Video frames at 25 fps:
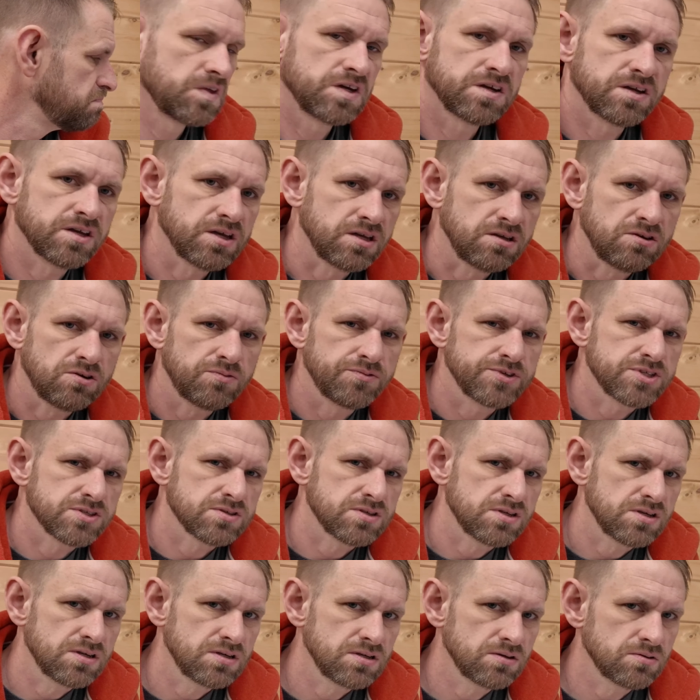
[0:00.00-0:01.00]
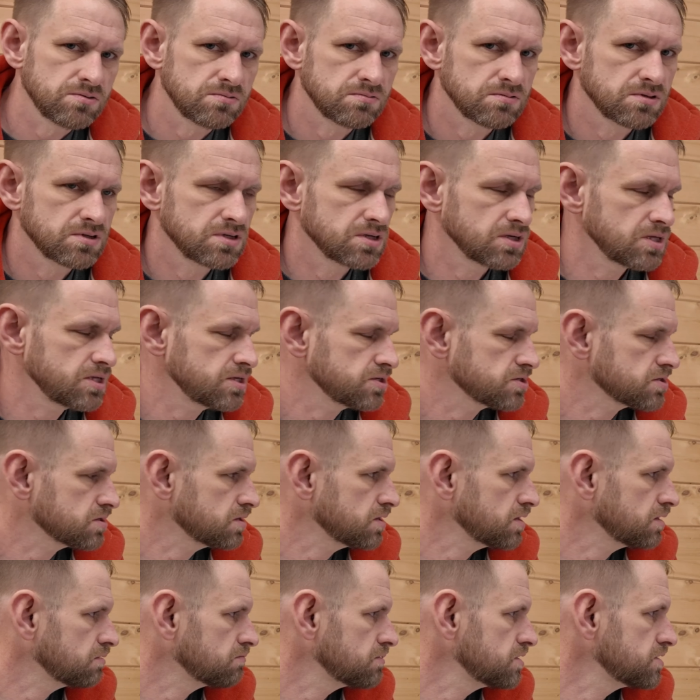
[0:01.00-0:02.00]
Okay, obviously a little glitch
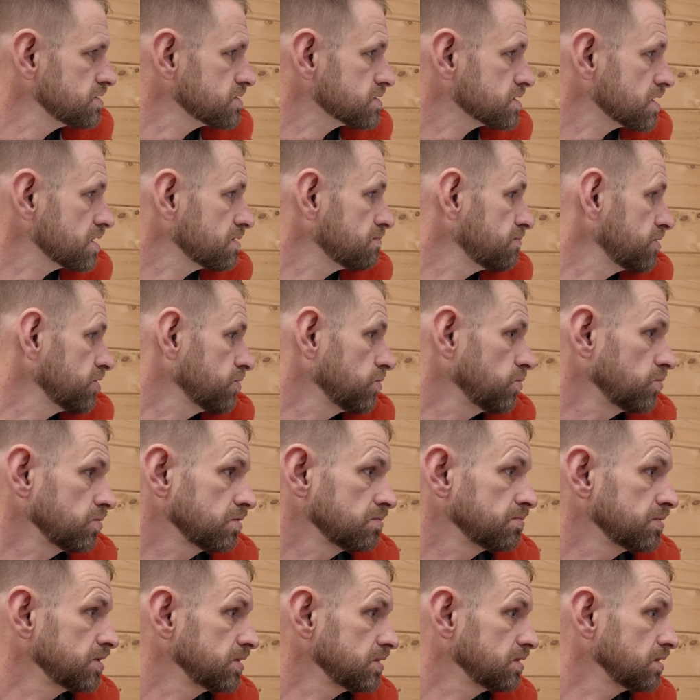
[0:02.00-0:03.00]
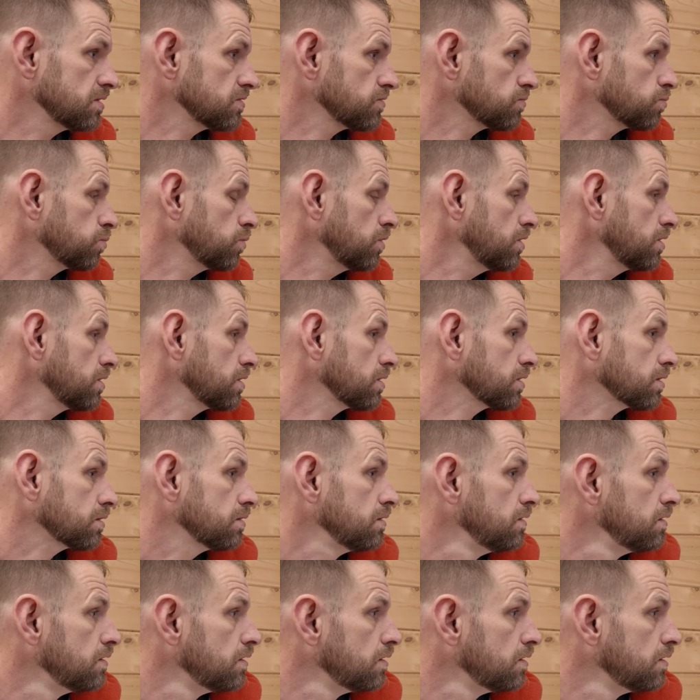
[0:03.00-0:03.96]
there in Sound Recorder, but it does work.